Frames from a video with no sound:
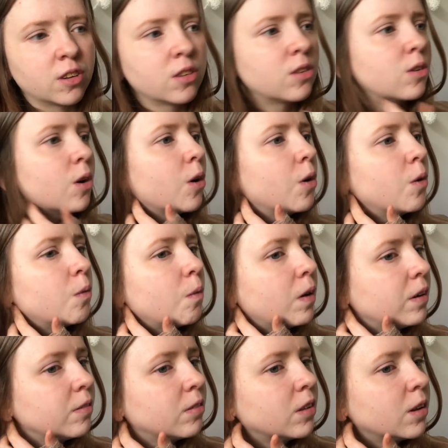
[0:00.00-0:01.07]
So one
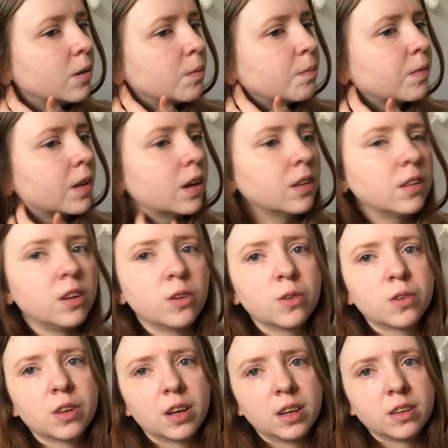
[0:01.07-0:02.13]
of them, the
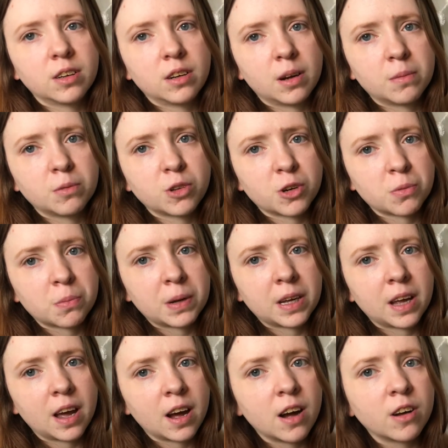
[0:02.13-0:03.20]
author ended up jumping
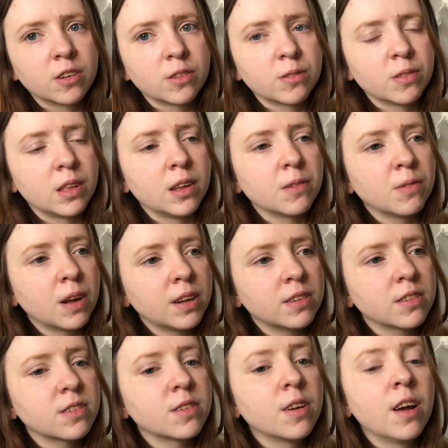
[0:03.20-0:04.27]
out of the
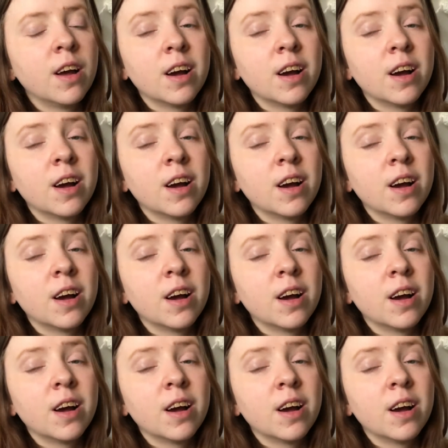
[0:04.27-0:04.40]
event.